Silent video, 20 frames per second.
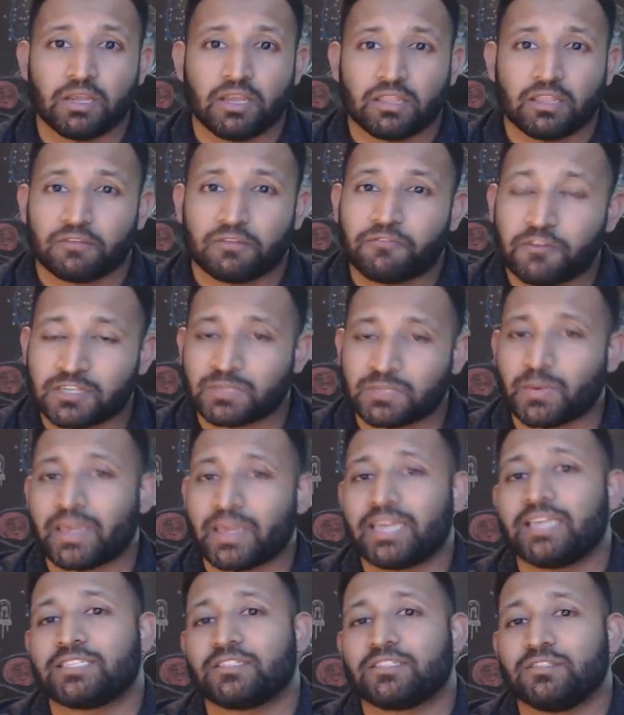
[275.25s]
The first way
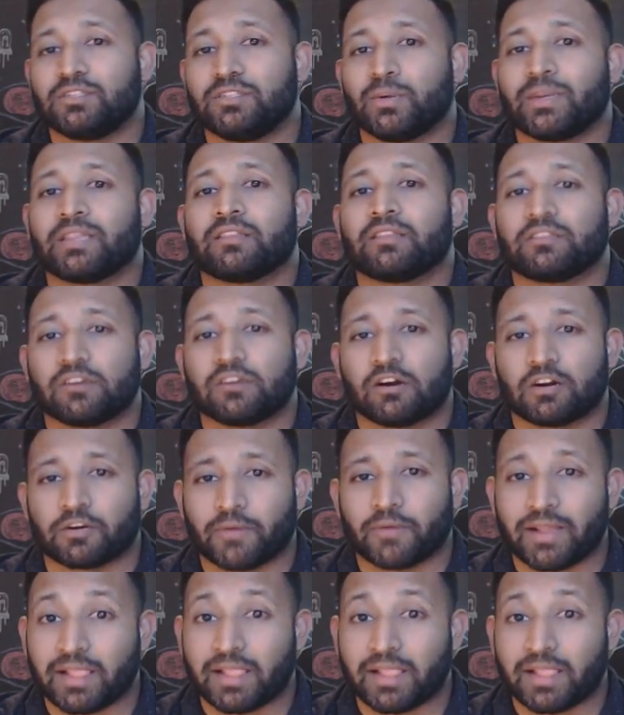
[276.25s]
is to do it in the dark, right?